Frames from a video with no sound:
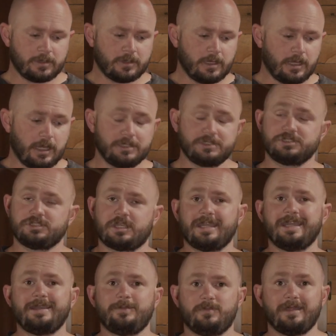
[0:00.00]
Just to
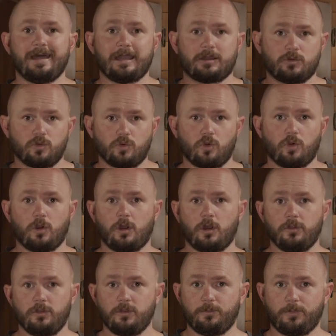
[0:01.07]
keep that craw
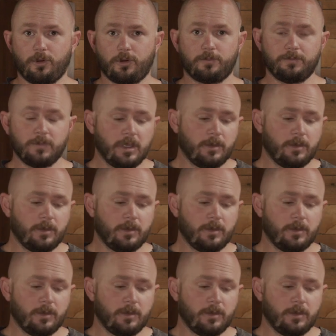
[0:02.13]
on the bottom.